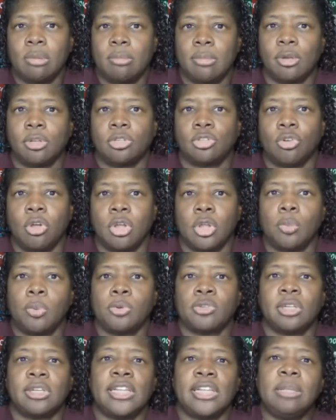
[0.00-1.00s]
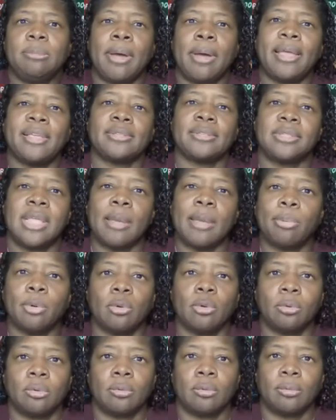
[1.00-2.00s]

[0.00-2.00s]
the military, you put the lead by example.